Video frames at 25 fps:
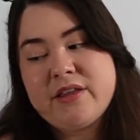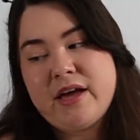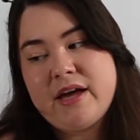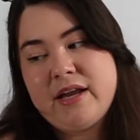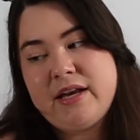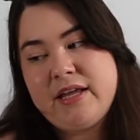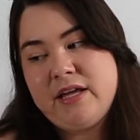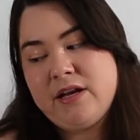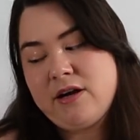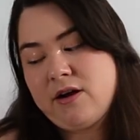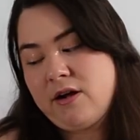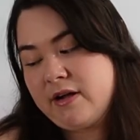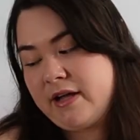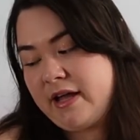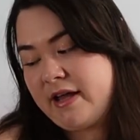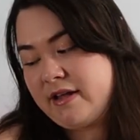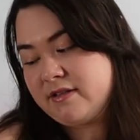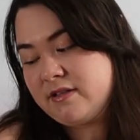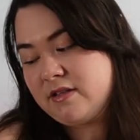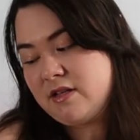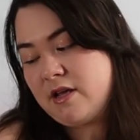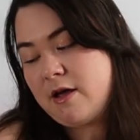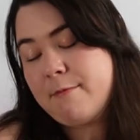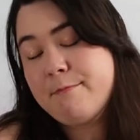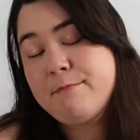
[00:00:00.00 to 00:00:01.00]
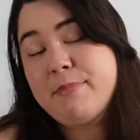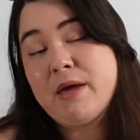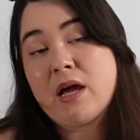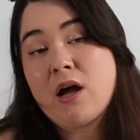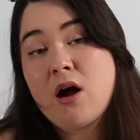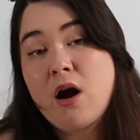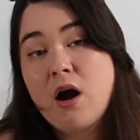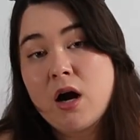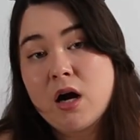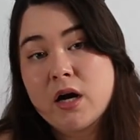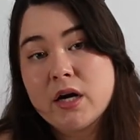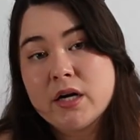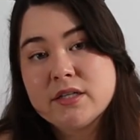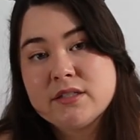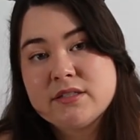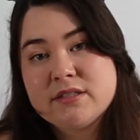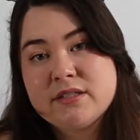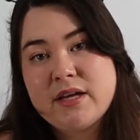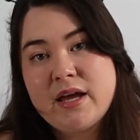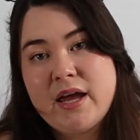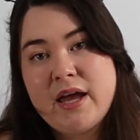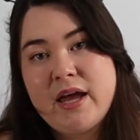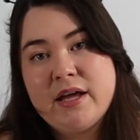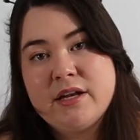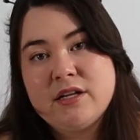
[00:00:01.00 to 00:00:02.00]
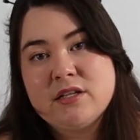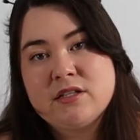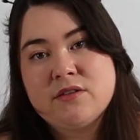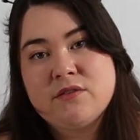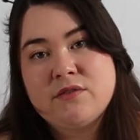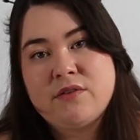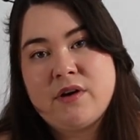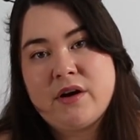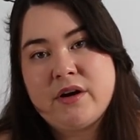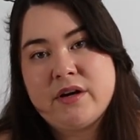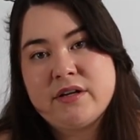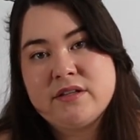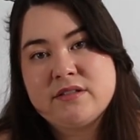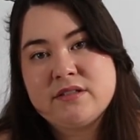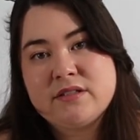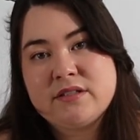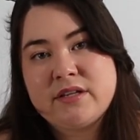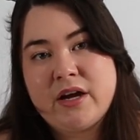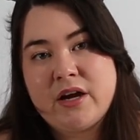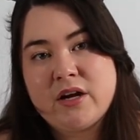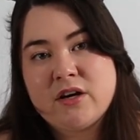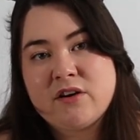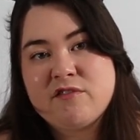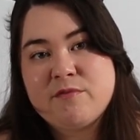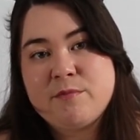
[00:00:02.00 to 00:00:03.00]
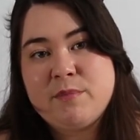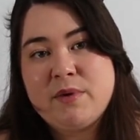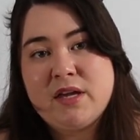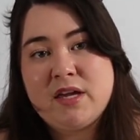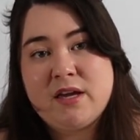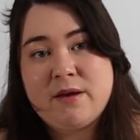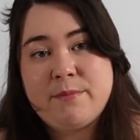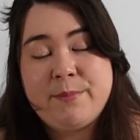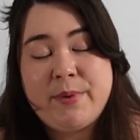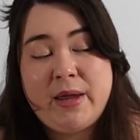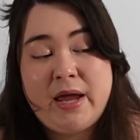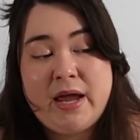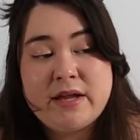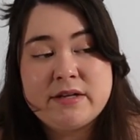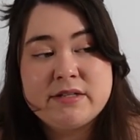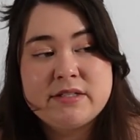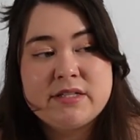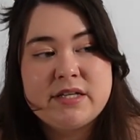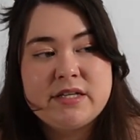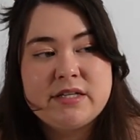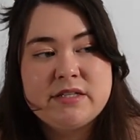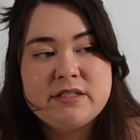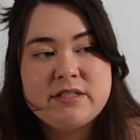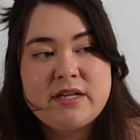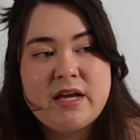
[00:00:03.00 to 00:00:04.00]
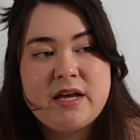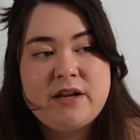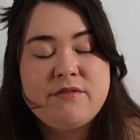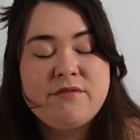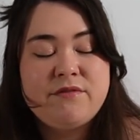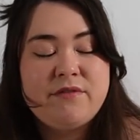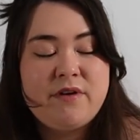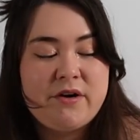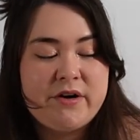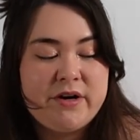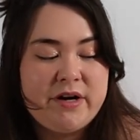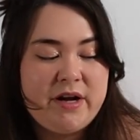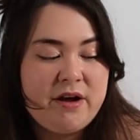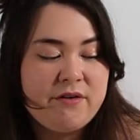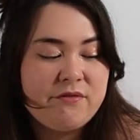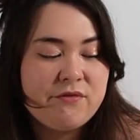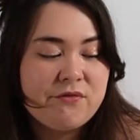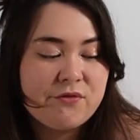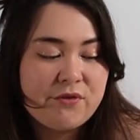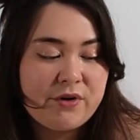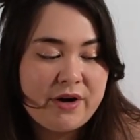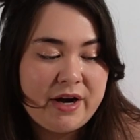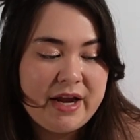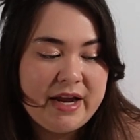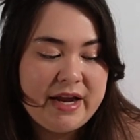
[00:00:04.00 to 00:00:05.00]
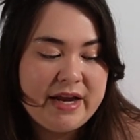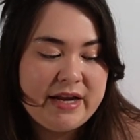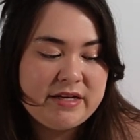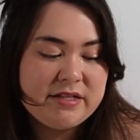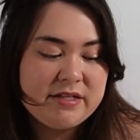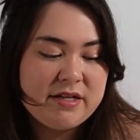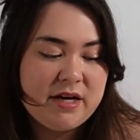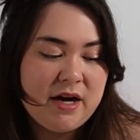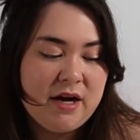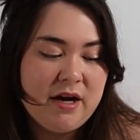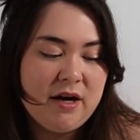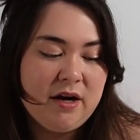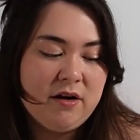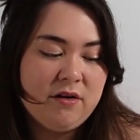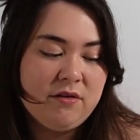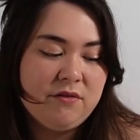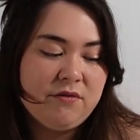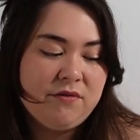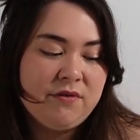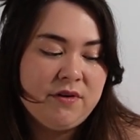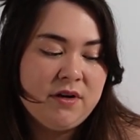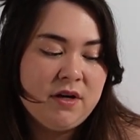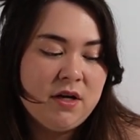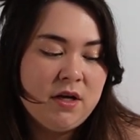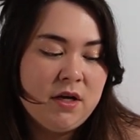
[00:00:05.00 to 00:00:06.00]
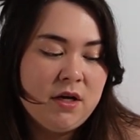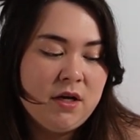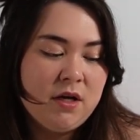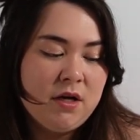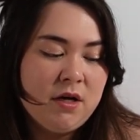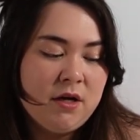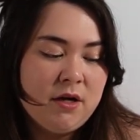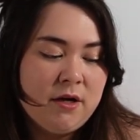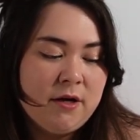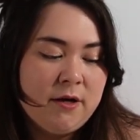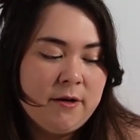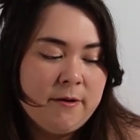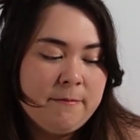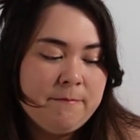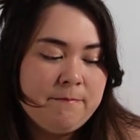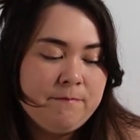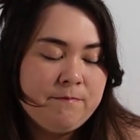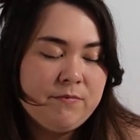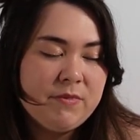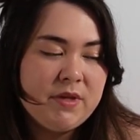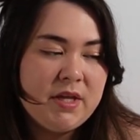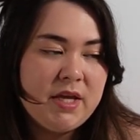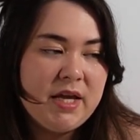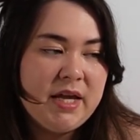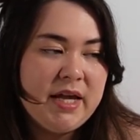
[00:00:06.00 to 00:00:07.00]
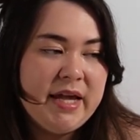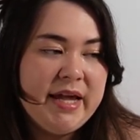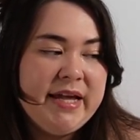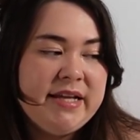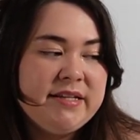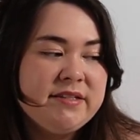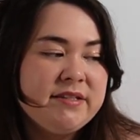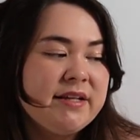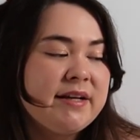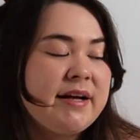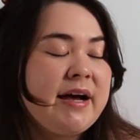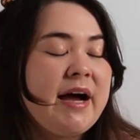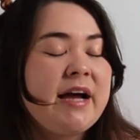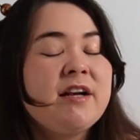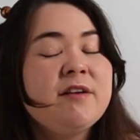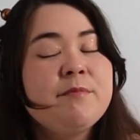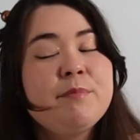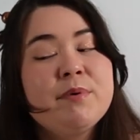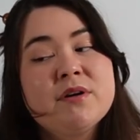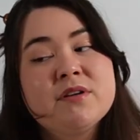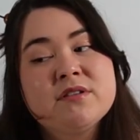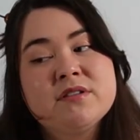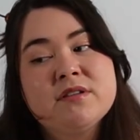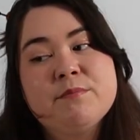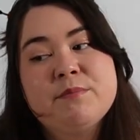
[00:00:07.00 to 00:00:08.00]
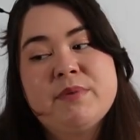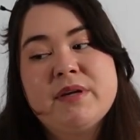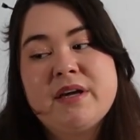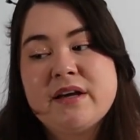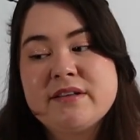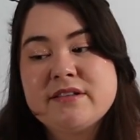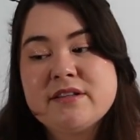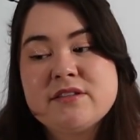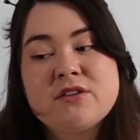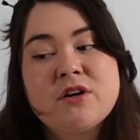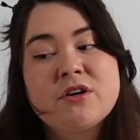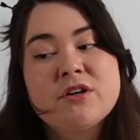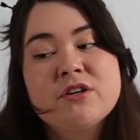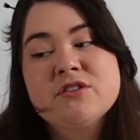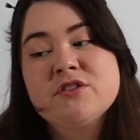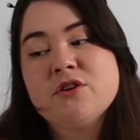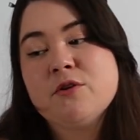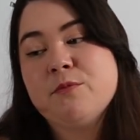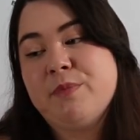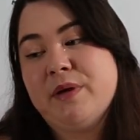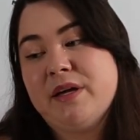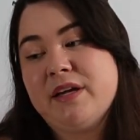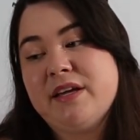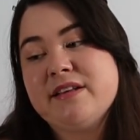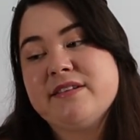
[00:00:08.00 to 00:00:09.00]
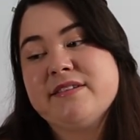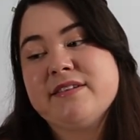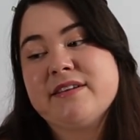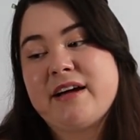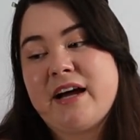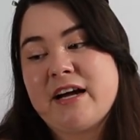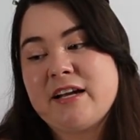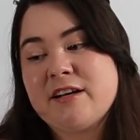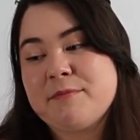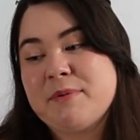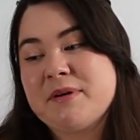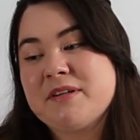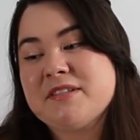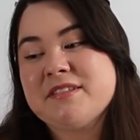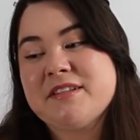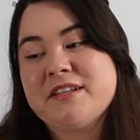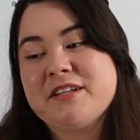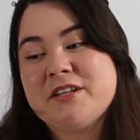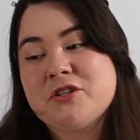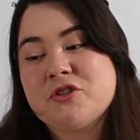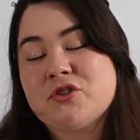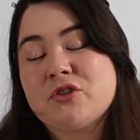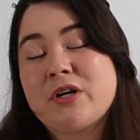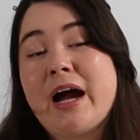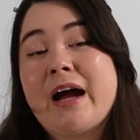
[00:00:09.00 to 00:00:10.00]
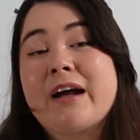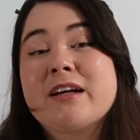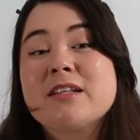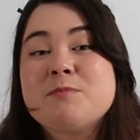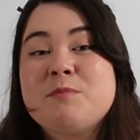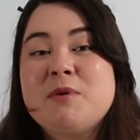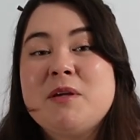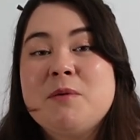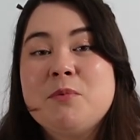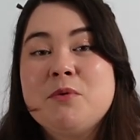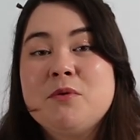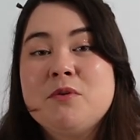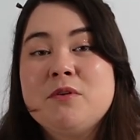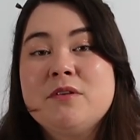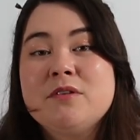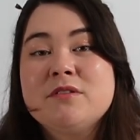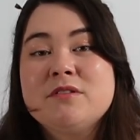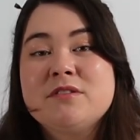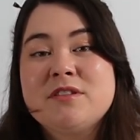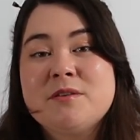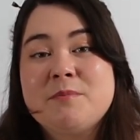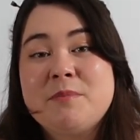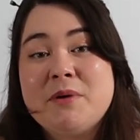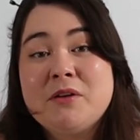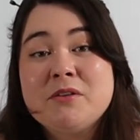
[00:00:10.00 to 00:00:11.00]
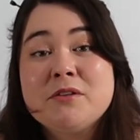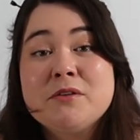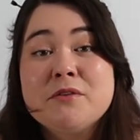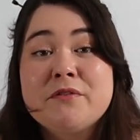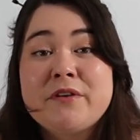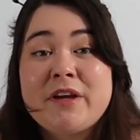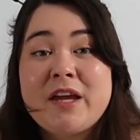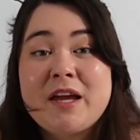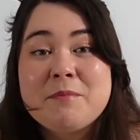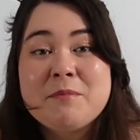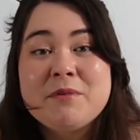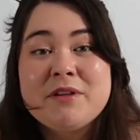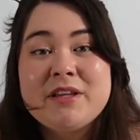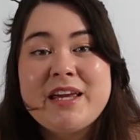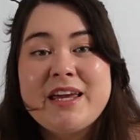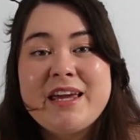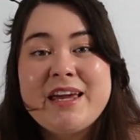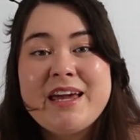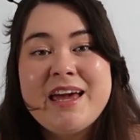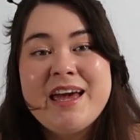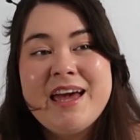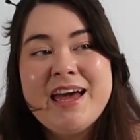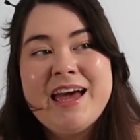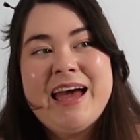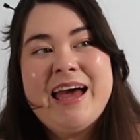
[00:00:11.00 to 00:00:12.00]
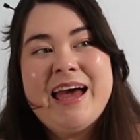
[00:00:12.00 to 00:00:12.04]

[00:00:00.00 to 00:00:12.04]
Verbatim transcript: that Irong has a big heart and is very scared of being abandoned and very afraid of he's the kind of person because his heart is so big he's the kind of person that attracts people to build a family